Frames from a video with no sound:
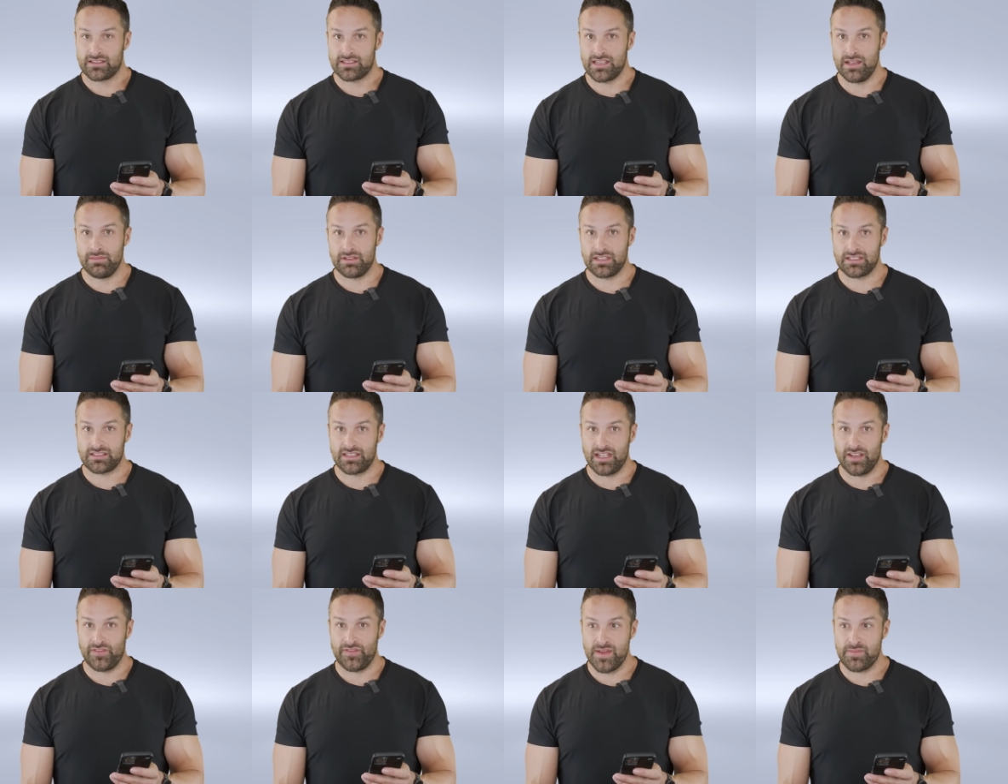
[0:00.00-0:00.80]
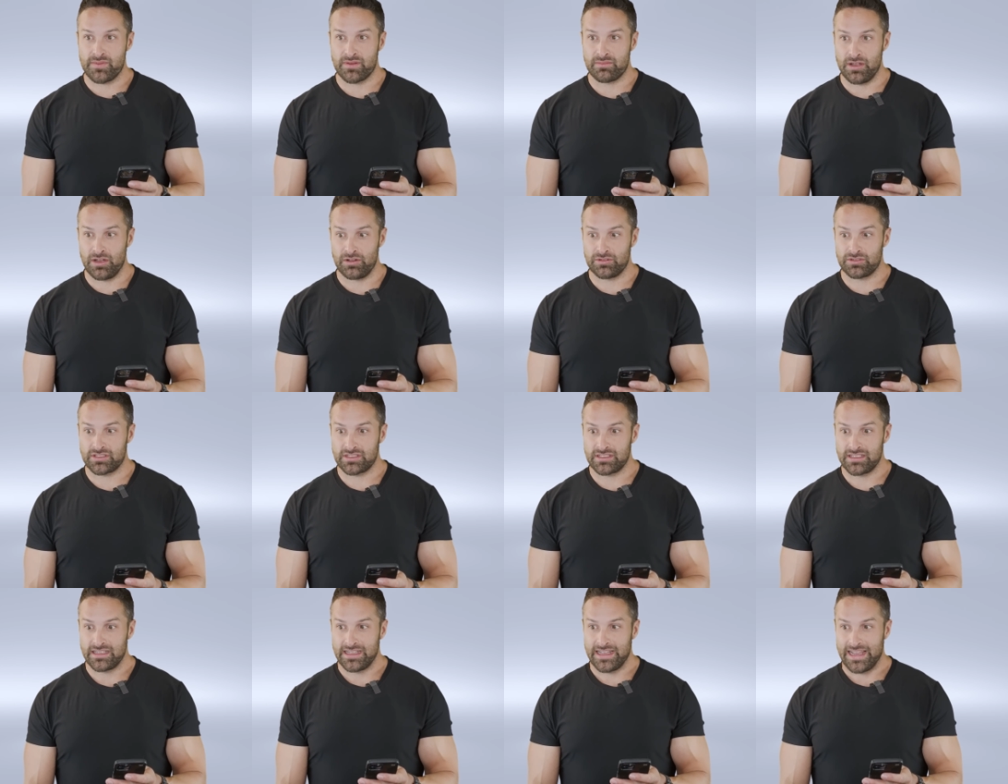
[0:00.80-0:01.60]
some of the stuff he
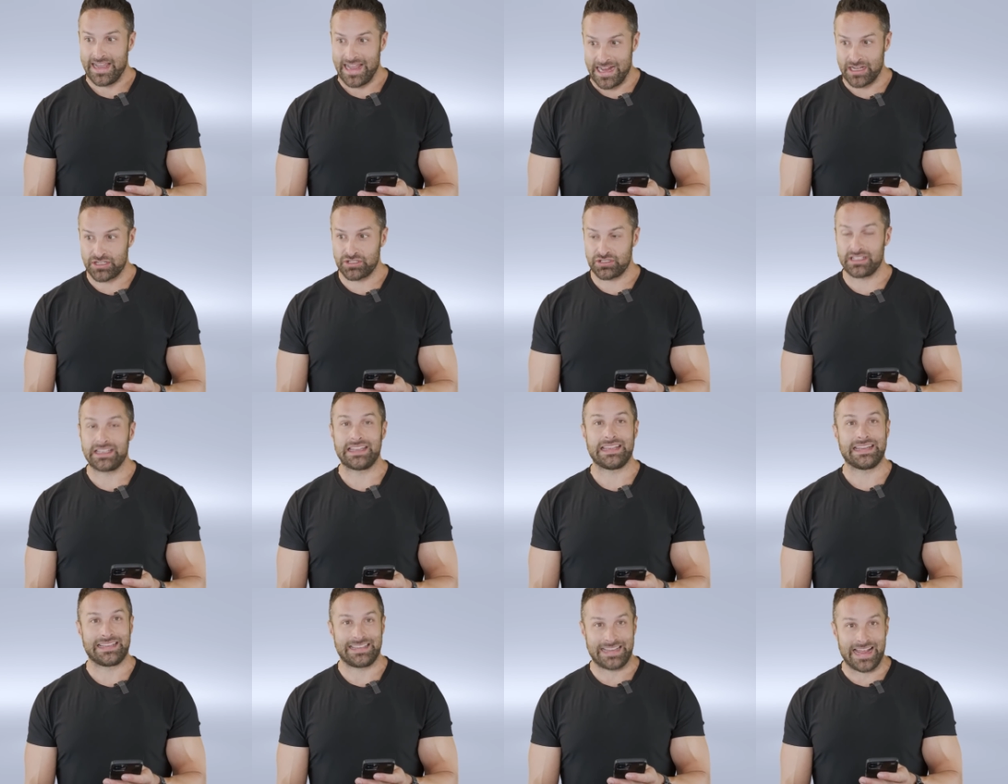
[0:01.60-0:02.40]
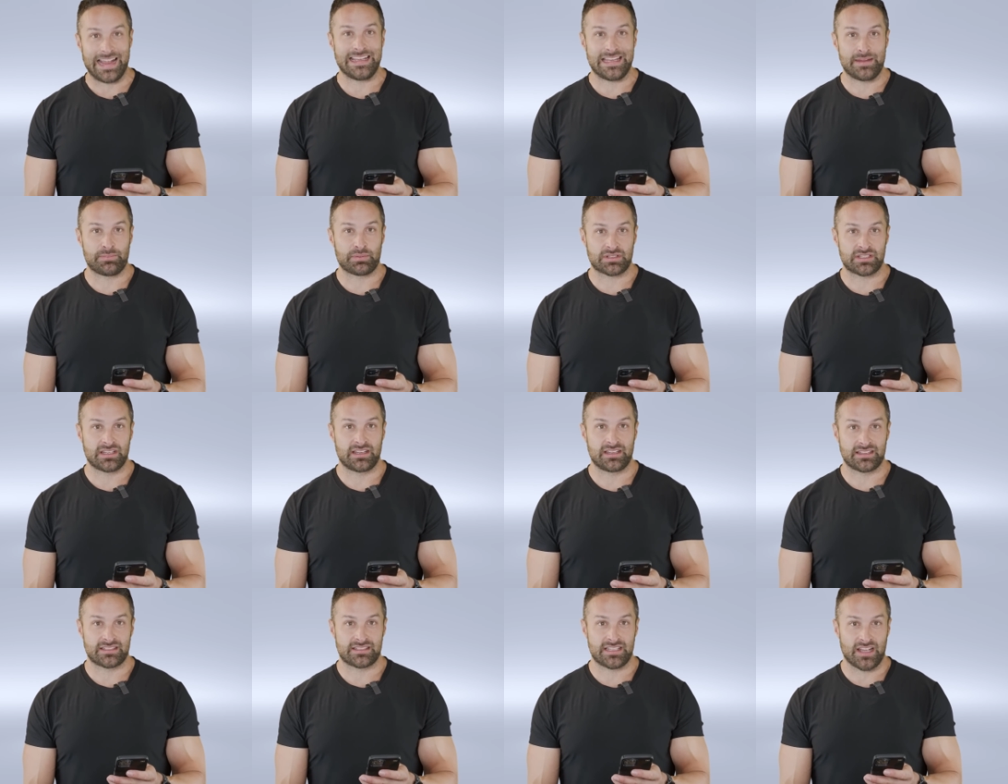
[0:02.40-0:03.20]
promotes, actually 90%
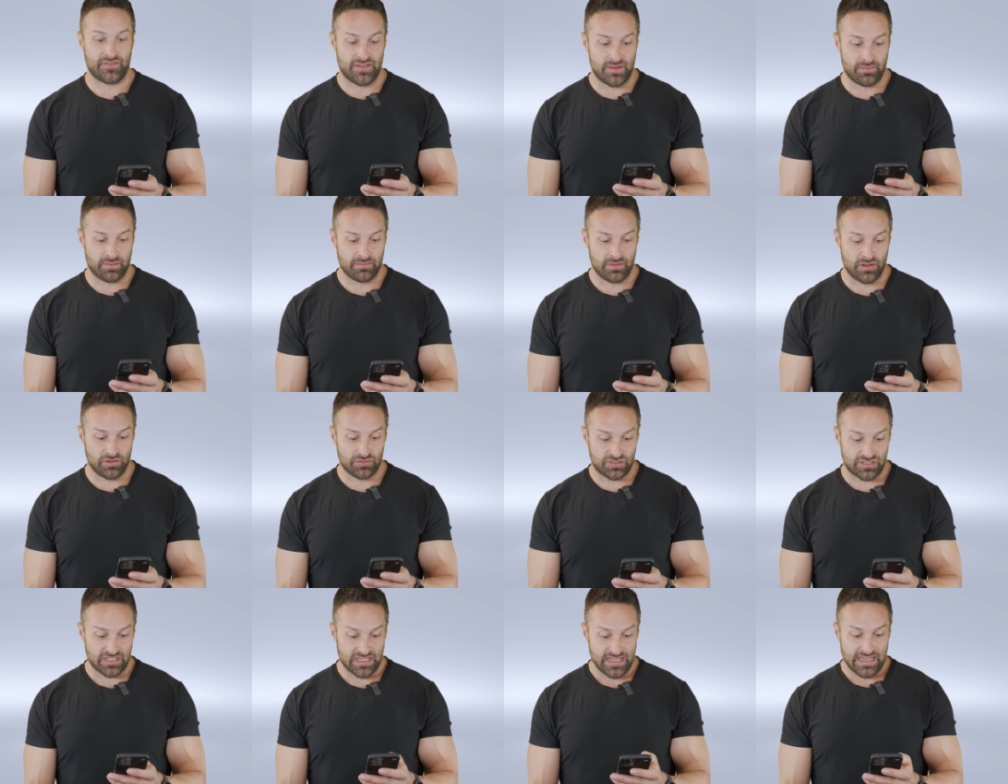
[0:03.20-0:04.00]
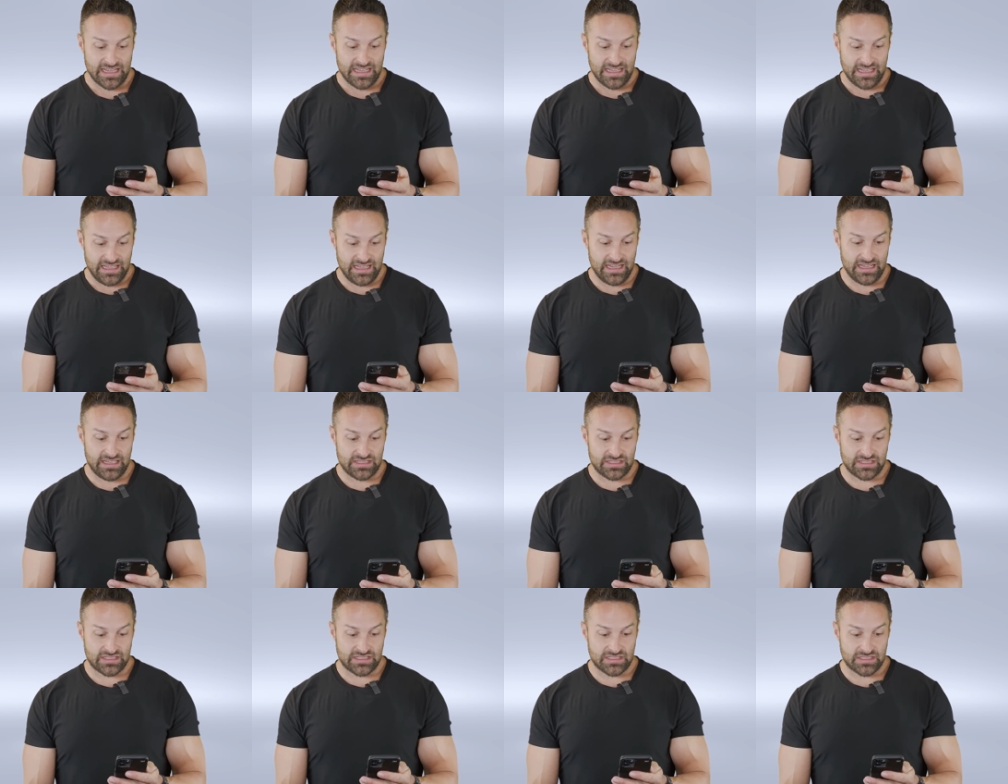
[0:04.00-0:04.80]
of the stuff he promotes,
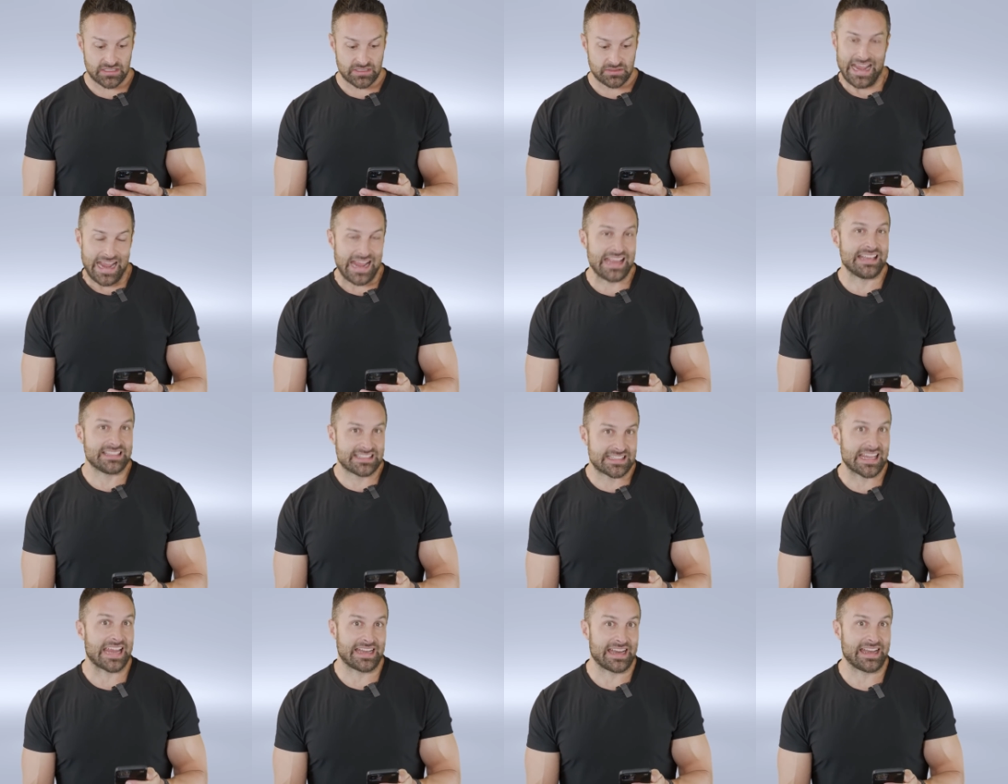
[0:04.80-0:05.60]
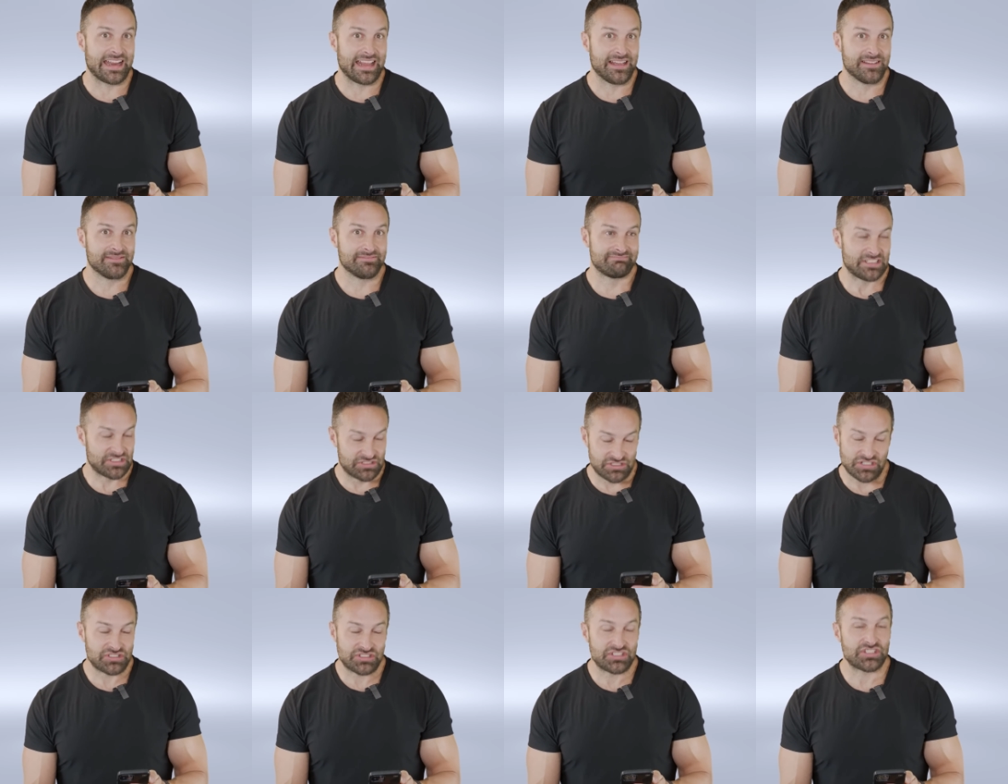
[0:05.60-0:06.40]
is insanity,
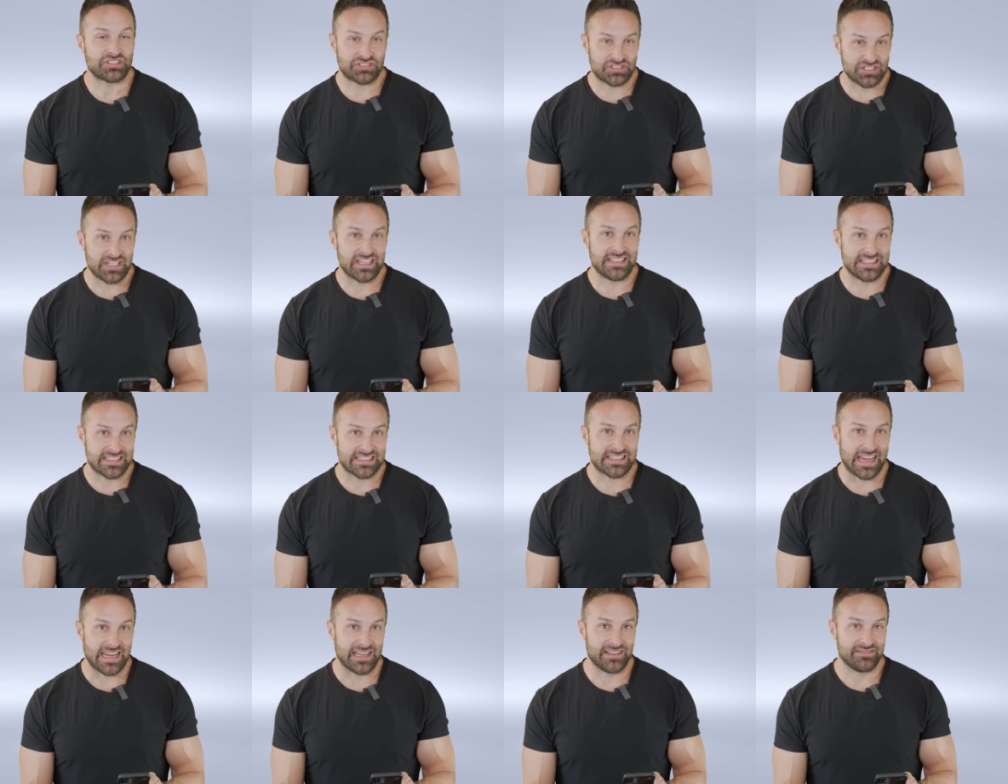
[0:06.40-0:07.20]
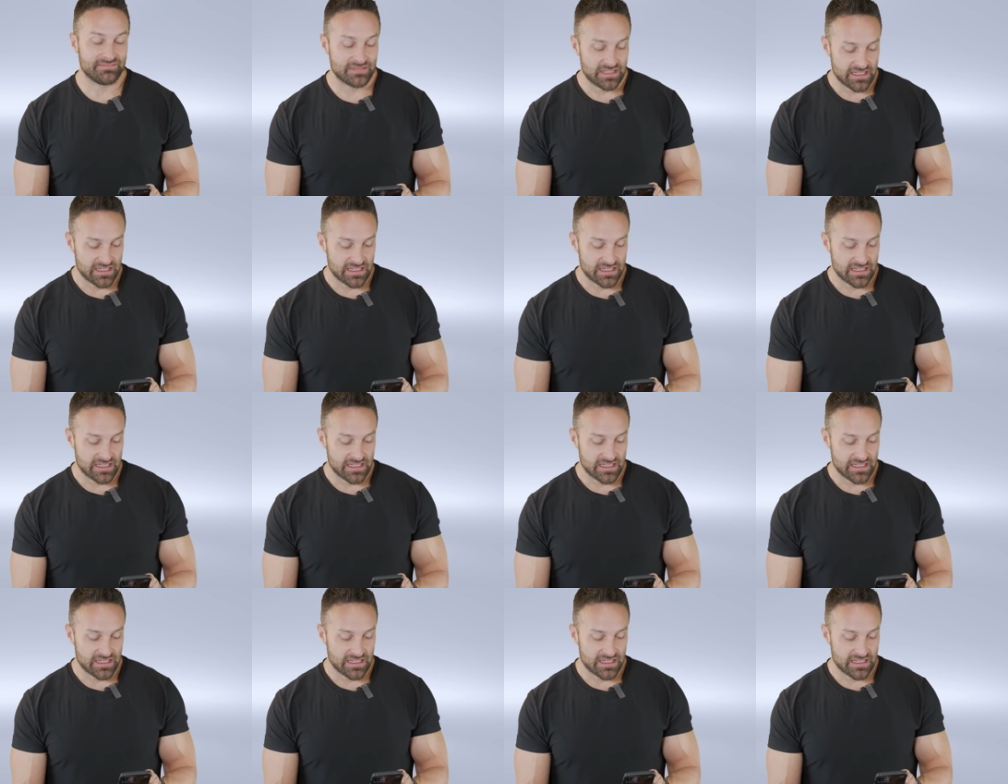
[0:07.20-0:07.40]
just, just insane.